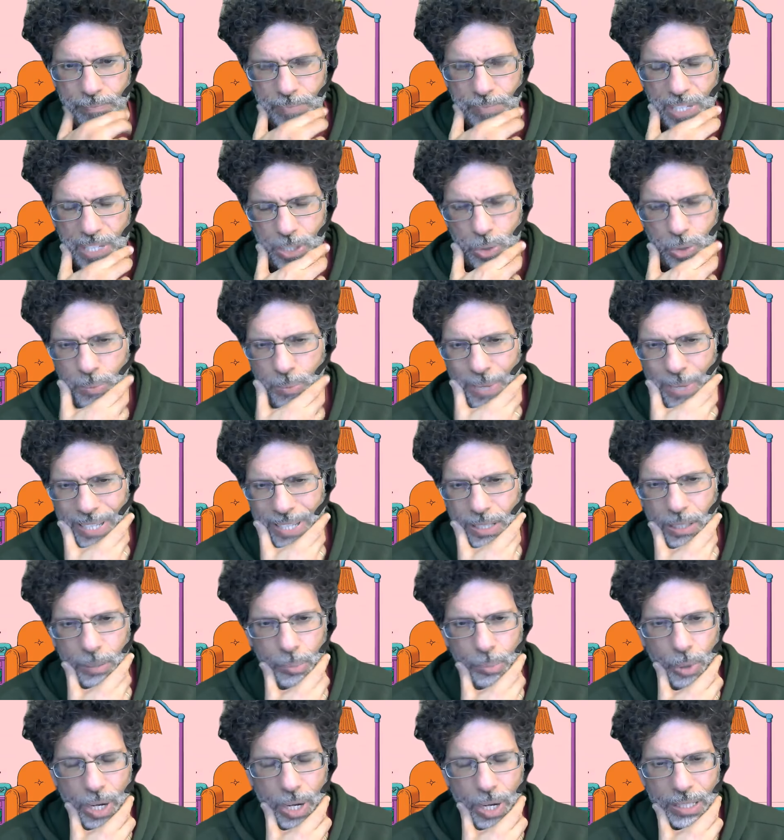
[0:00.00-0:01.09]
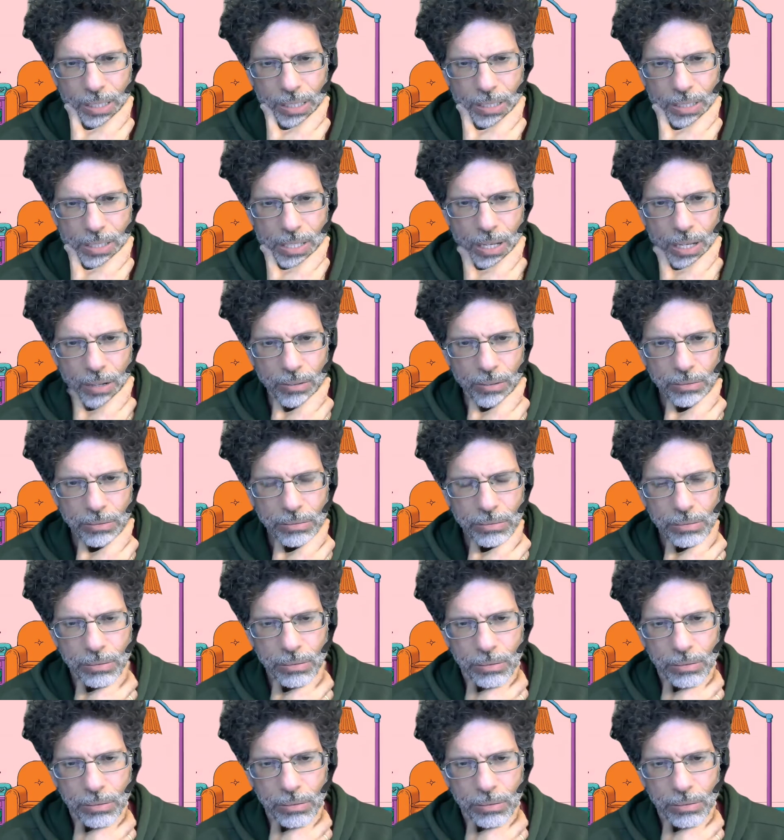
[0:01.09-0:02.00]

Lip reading: Has no impact on the product itself.